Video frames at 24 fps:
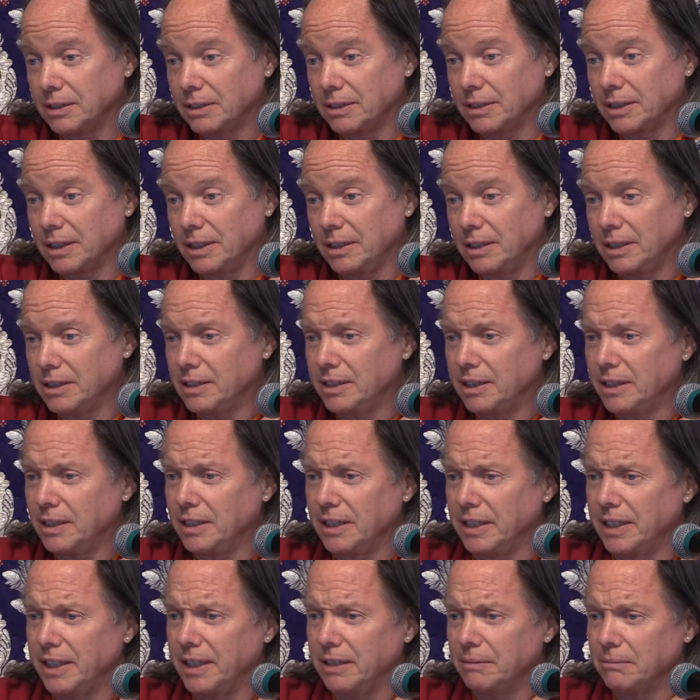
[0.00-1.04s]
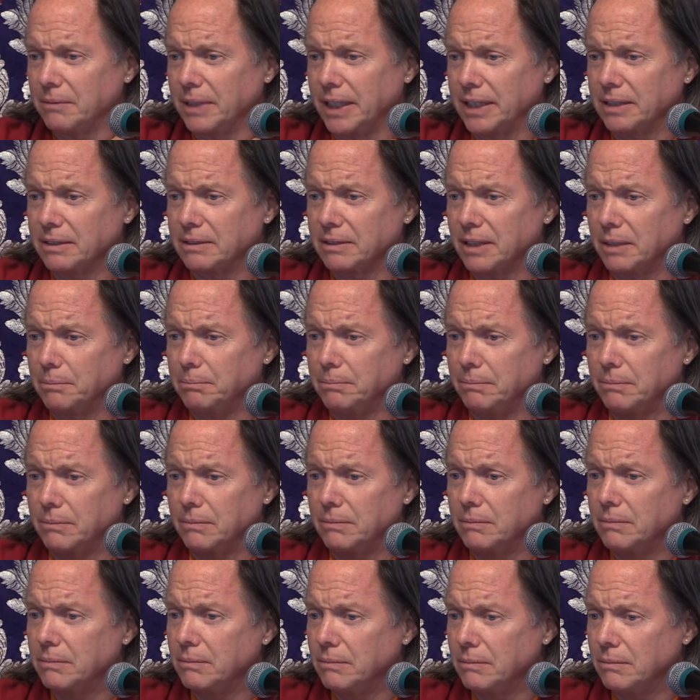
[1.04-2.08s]
Okay, is there a name like tra
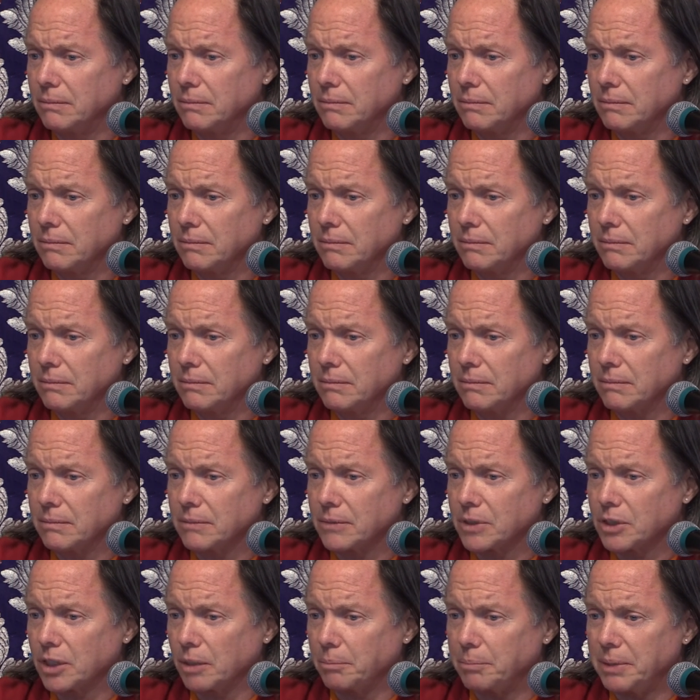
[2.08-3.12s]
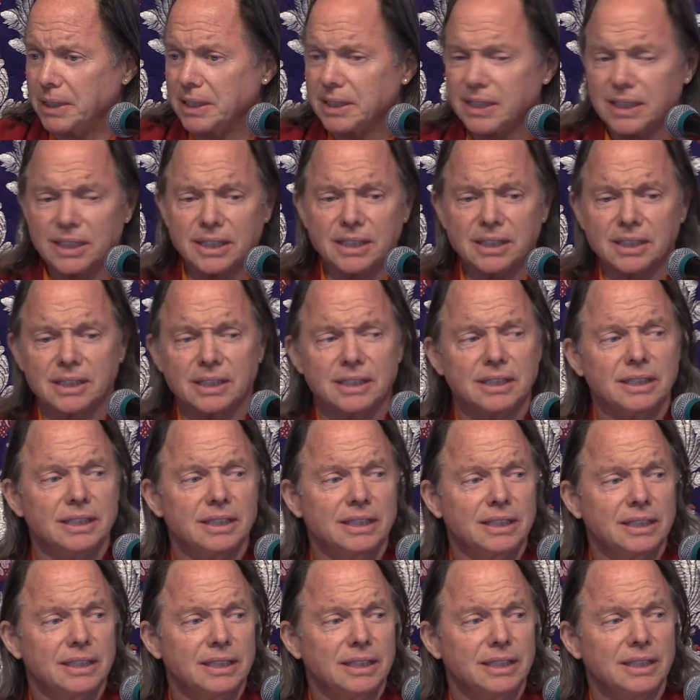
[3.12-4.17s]
trapezius?
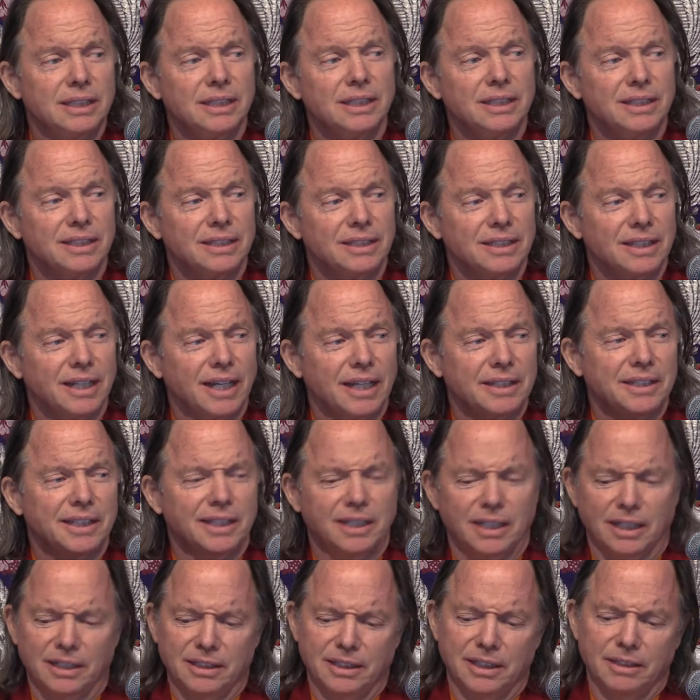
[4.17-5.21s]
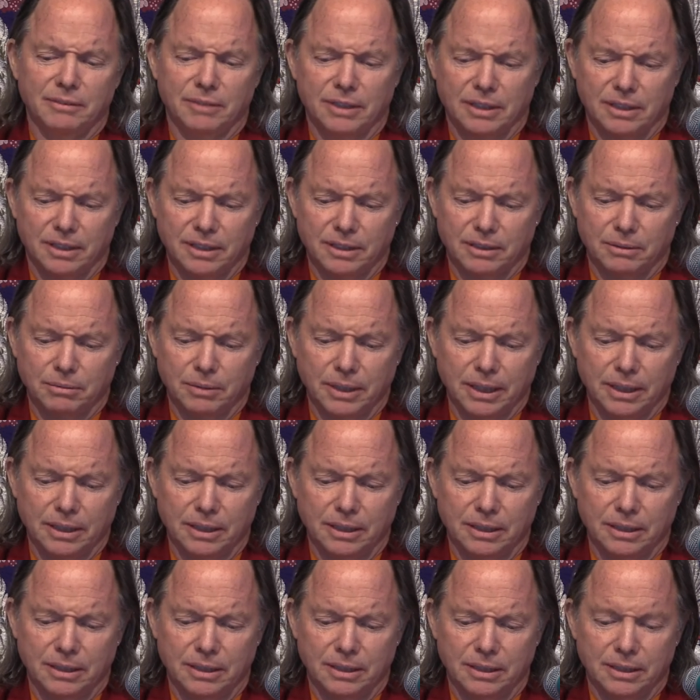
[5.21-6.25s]
I think I'll leave it this way.
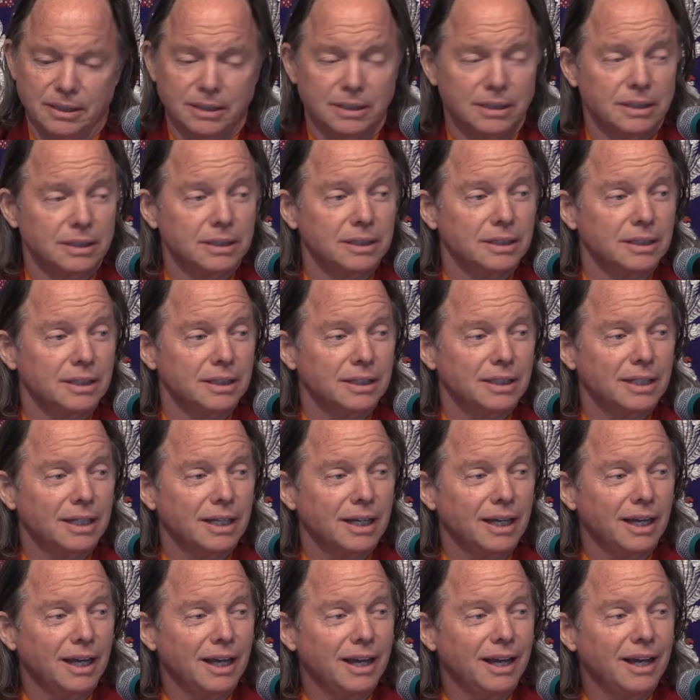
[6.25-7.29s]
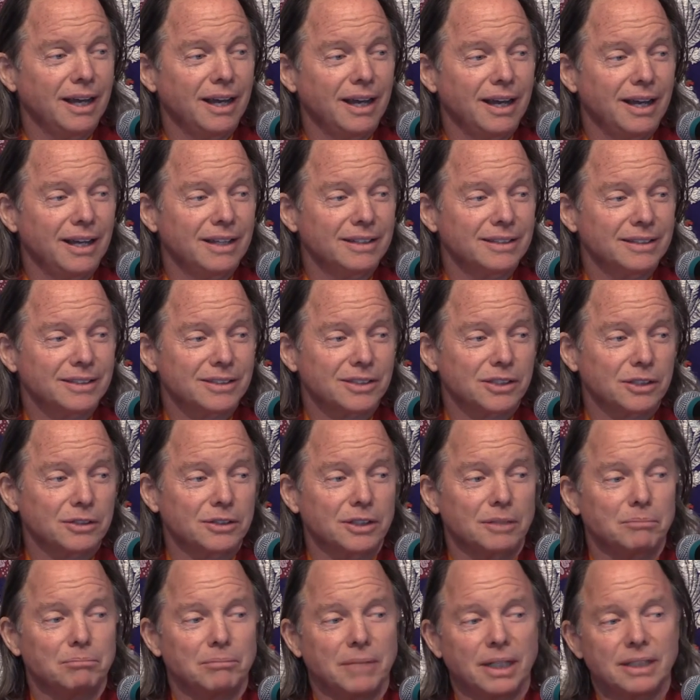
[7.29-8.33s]
Uh, so
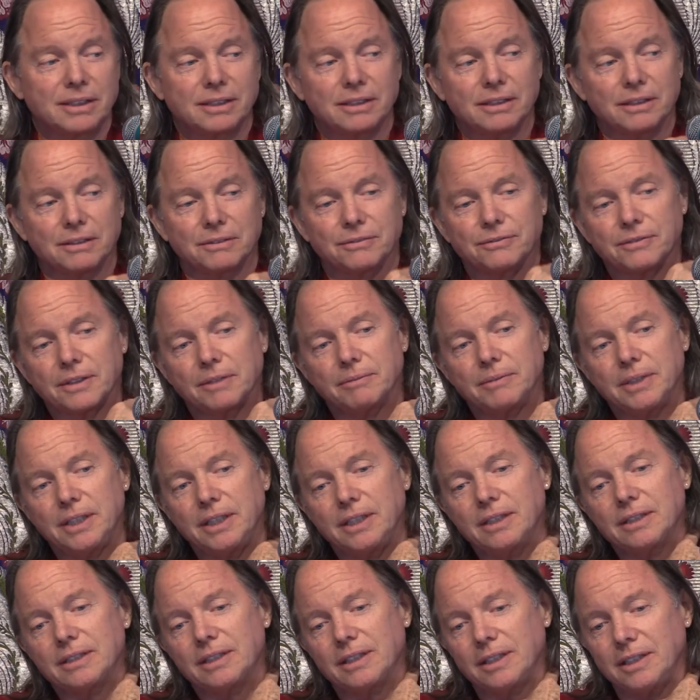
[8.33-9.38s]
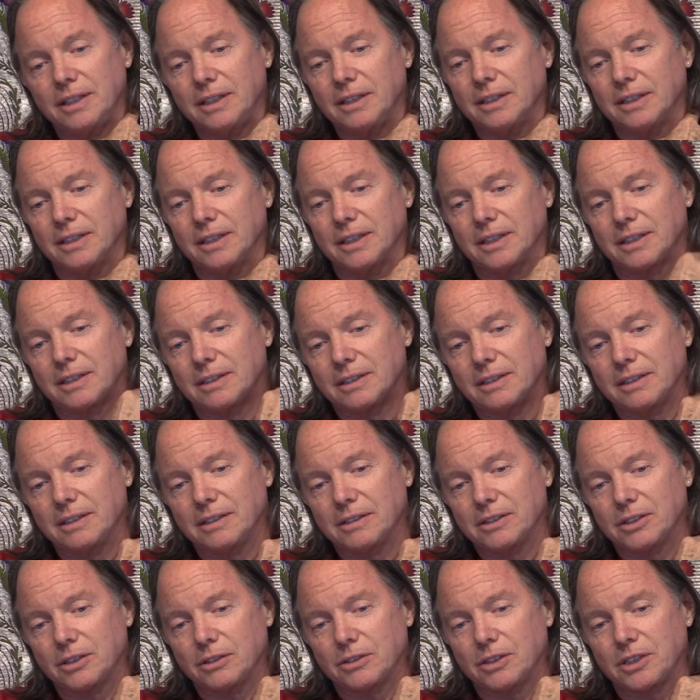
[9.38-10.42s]
the muscle from here to here is
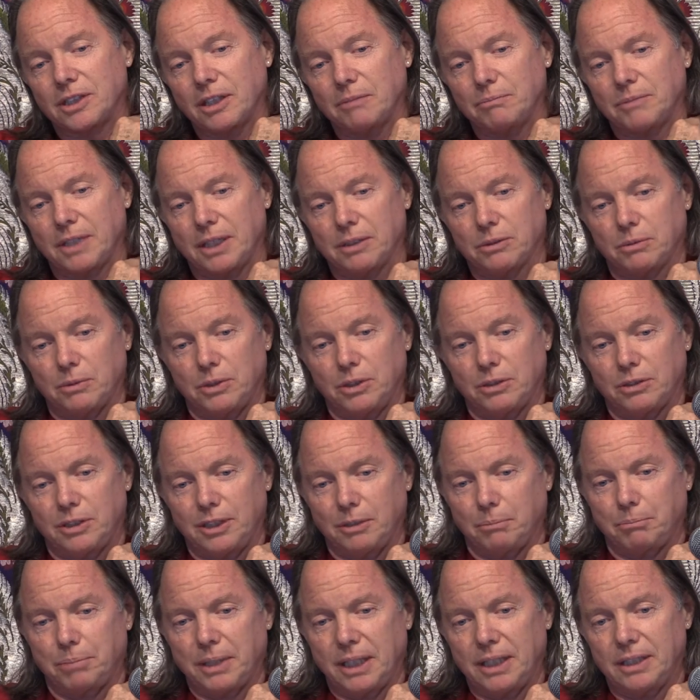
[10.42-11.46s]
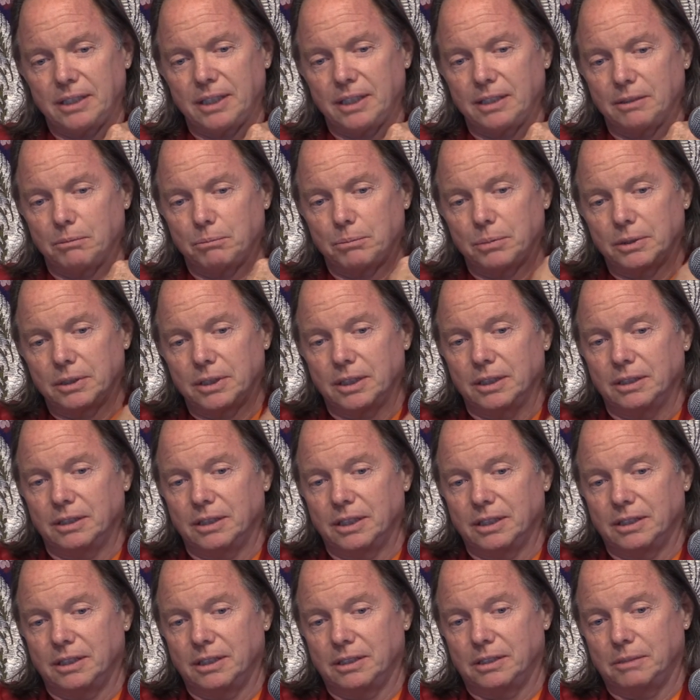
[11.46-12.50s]
so sometimes when you see painting of Buddha,
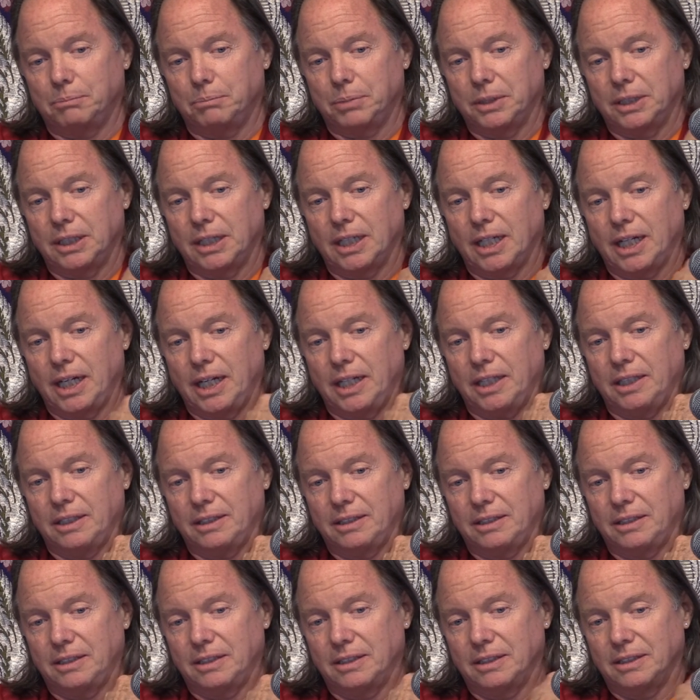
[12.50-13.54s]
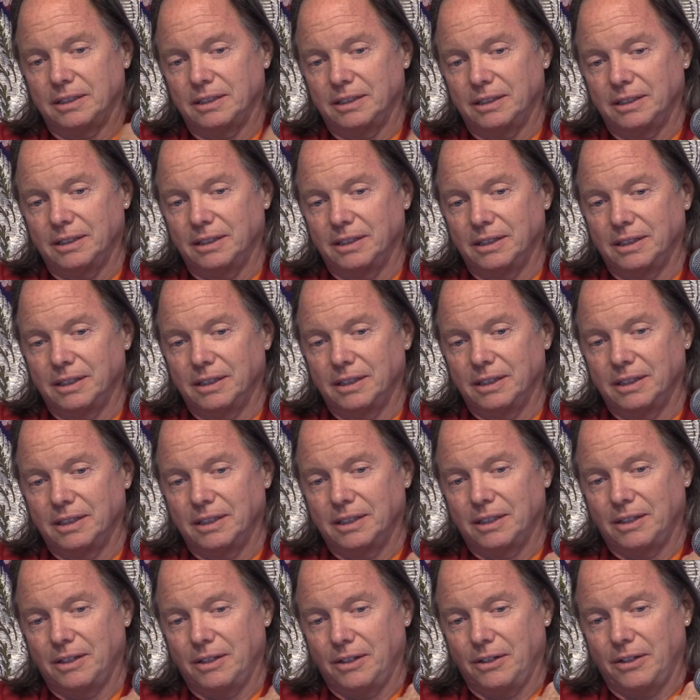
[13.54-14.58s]
this is pretty high here.
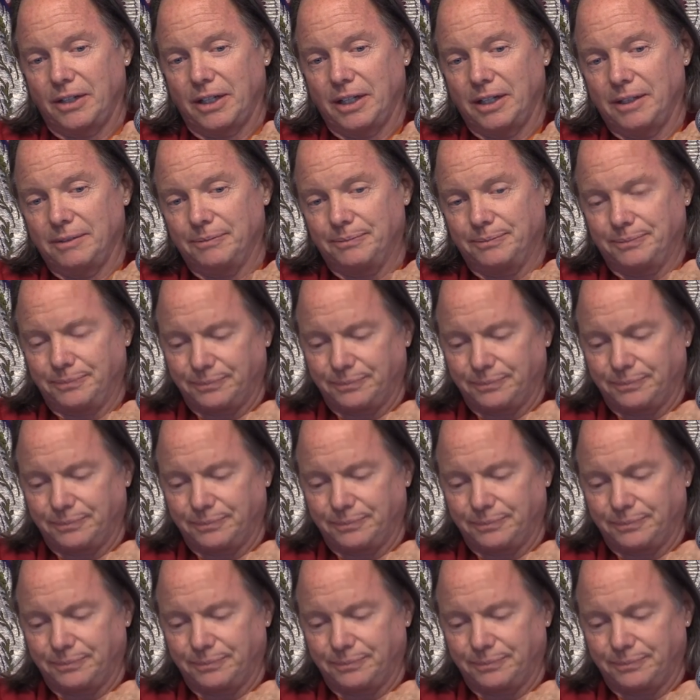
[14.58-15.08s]
Okay.